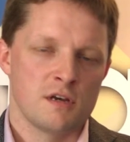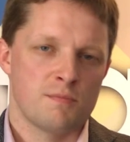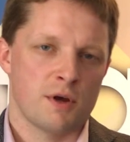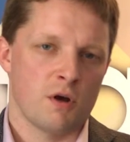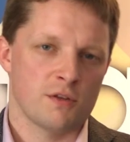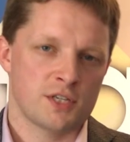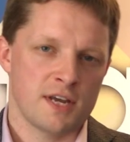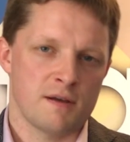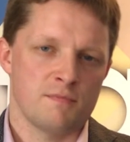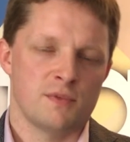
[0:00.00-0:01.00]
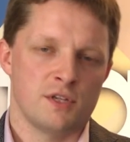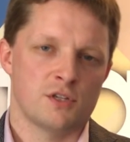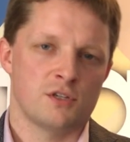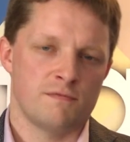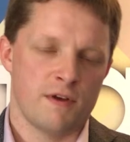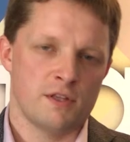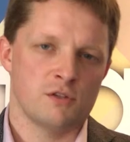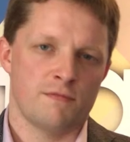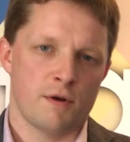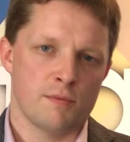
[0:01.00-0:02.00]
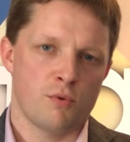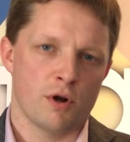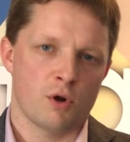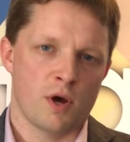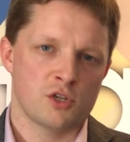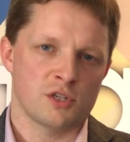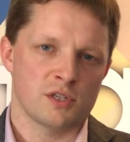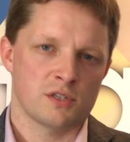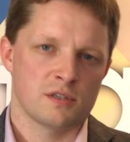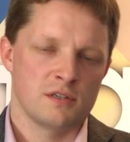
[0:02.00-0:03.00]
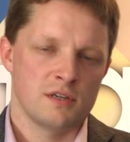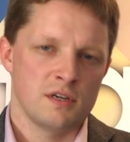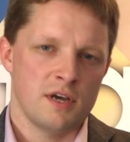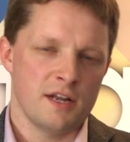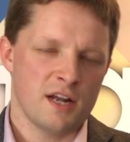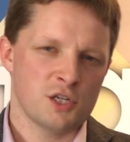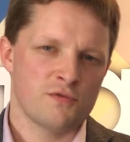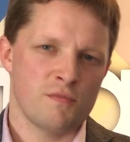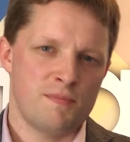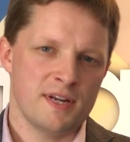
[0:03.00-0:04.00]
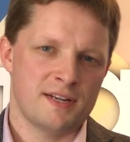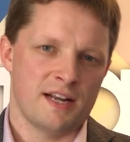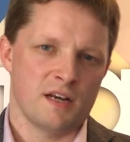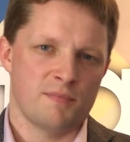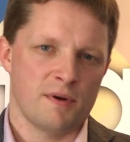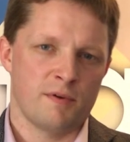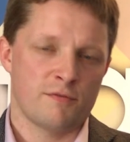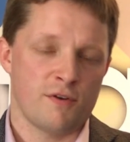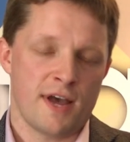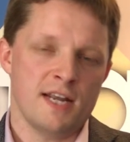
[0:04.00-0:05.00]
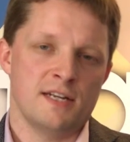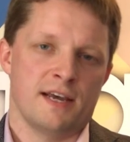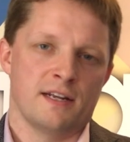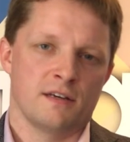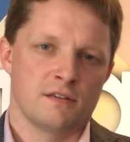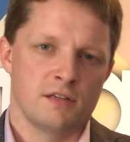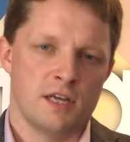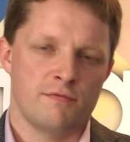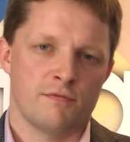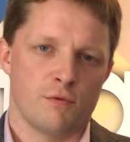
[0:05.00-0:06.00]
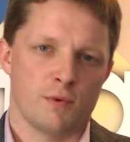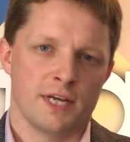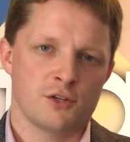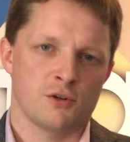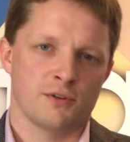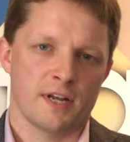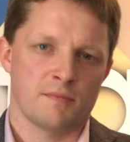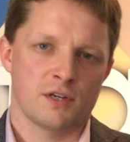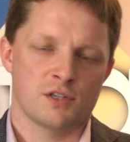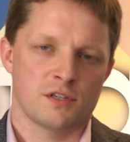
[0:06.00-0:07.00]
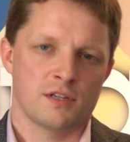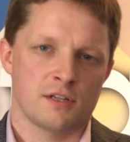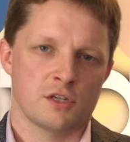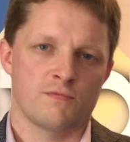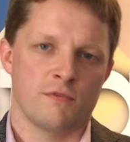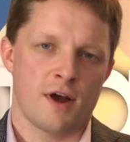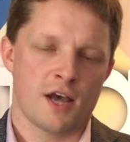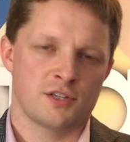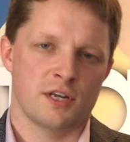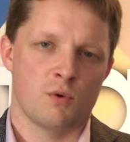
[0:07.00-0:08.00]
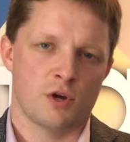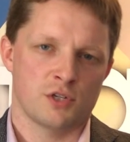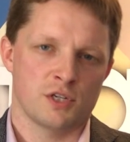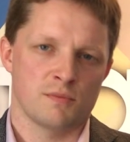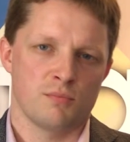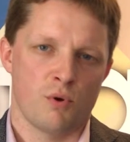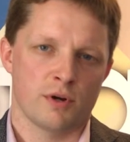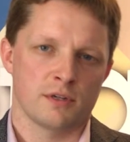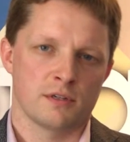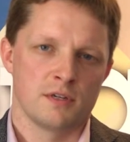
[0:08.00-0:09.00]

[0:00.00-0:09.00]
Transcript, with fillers: But all the same, a, these are very important questions. And not just for big data, but, but for any data. Even for relational databases, the, this veracity question is important.